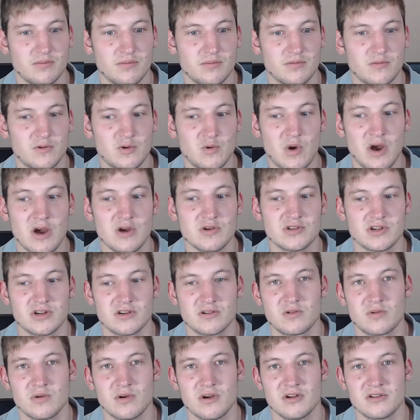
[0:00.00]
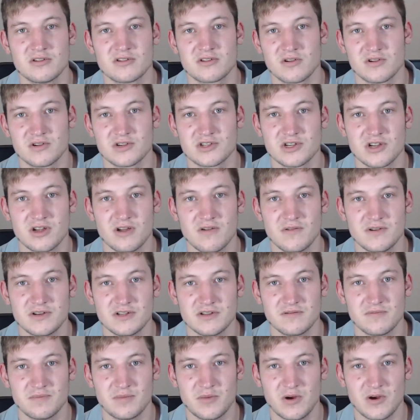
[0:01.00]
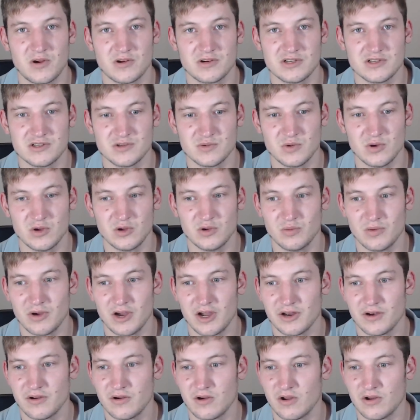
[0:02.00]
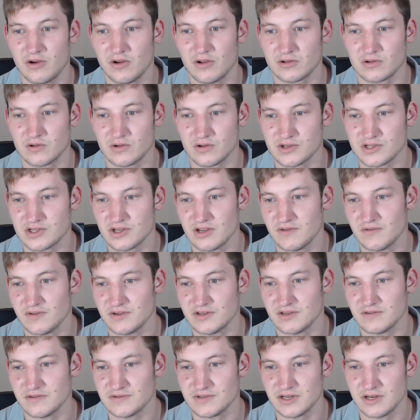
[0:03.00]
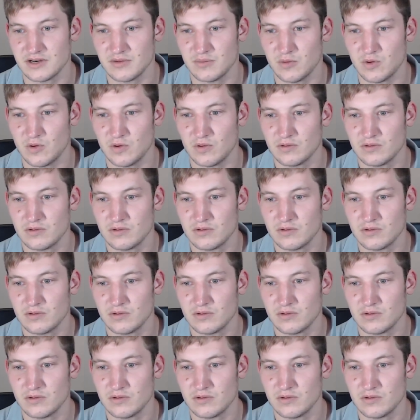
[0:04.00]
quote-unquote conservative parties worldwide are not conservatives anymore.